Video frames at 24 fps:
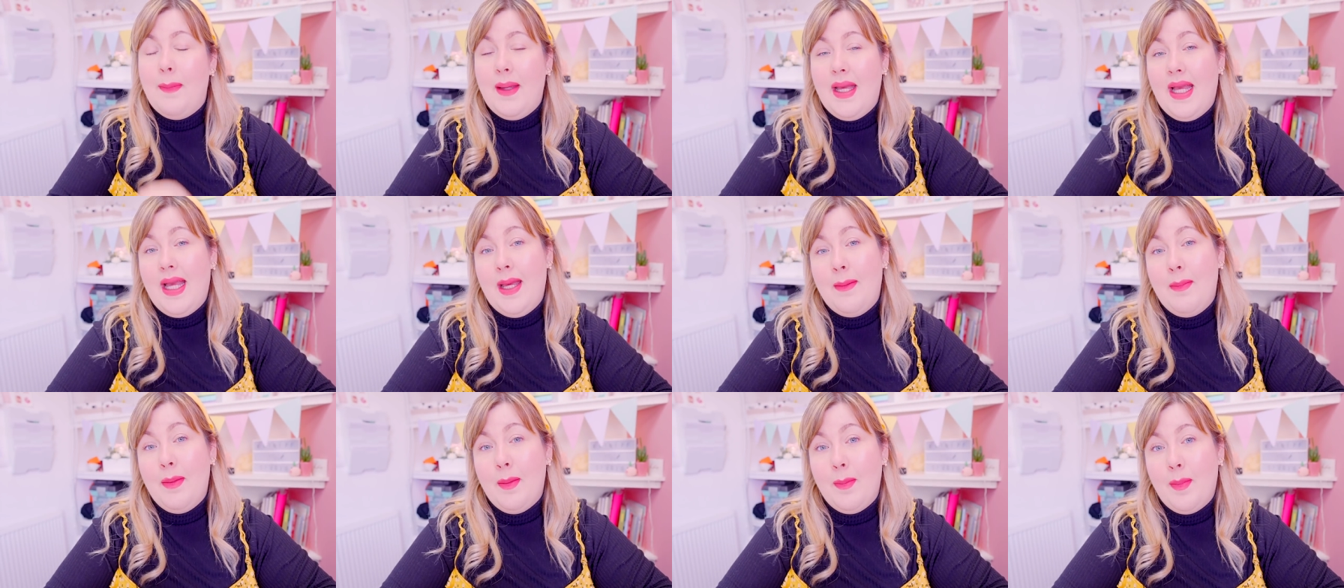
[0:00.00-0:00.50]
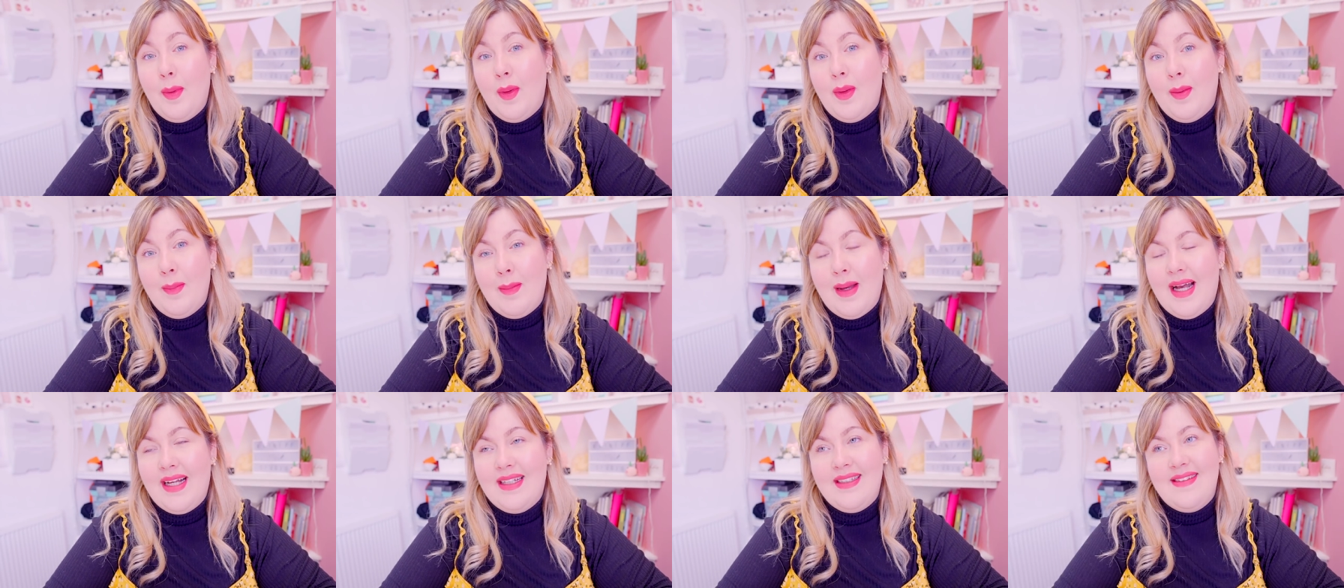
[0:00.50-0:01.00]
paper
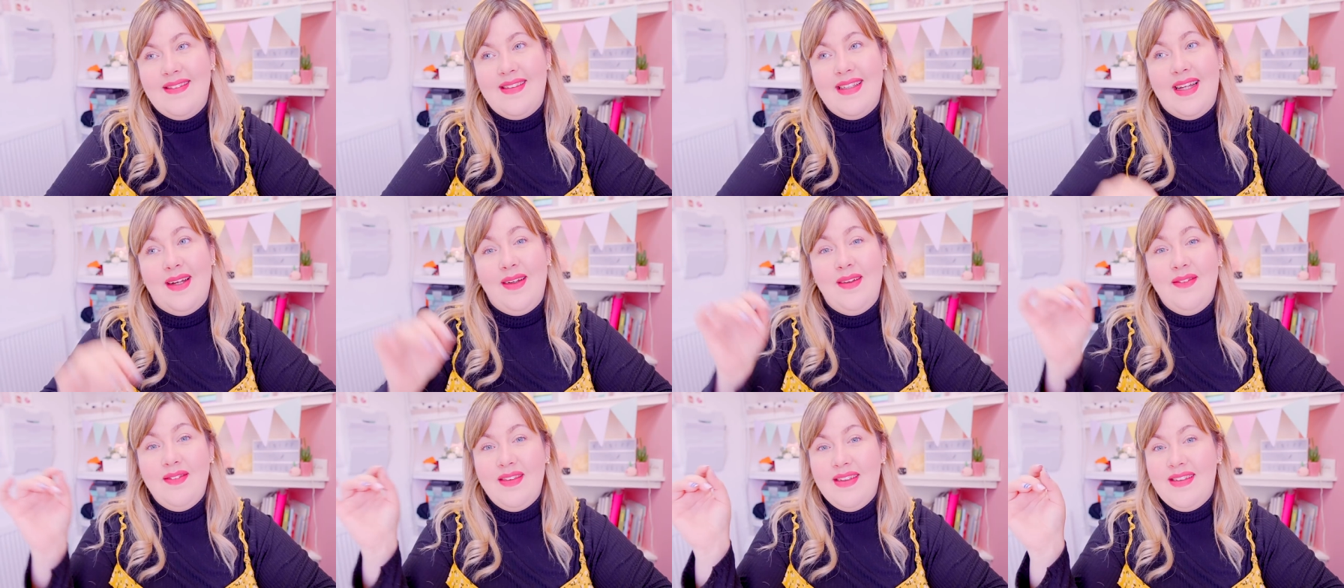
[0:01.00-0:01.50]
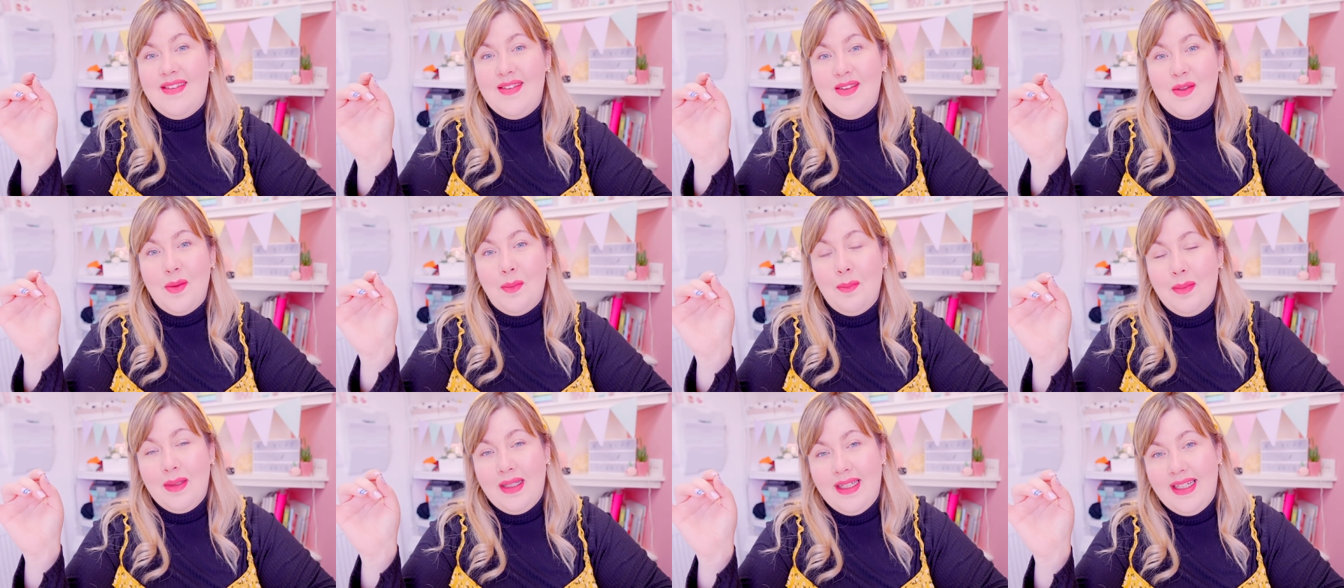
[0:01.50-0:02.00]
bookmarks. Now if this
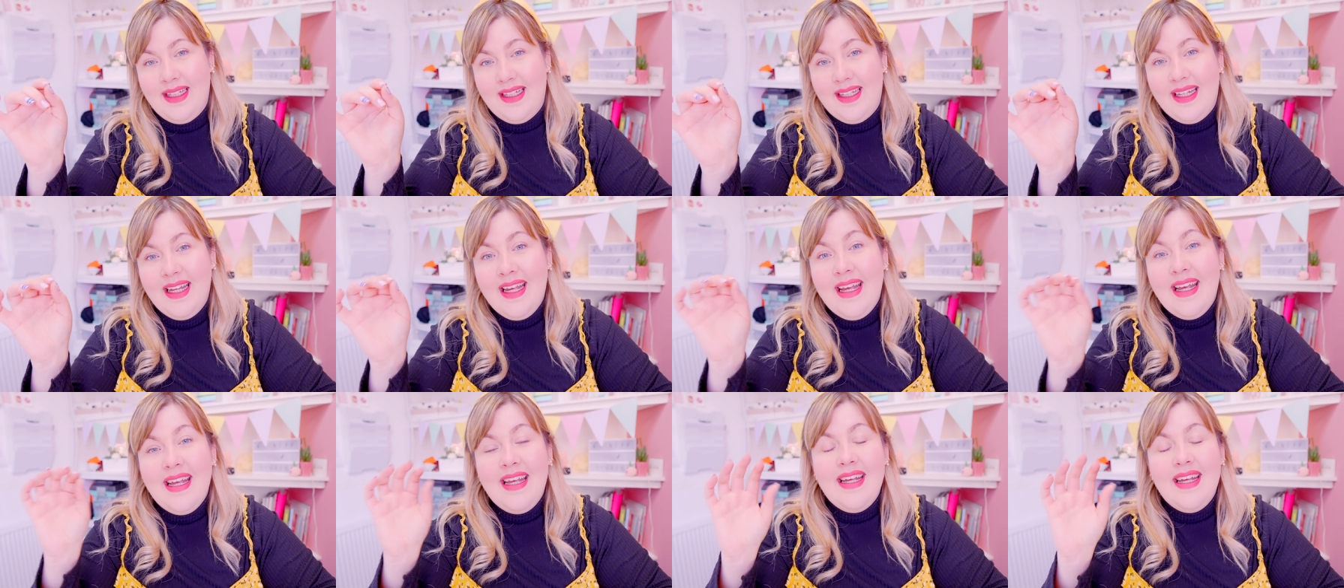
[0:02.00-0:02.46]
dumpling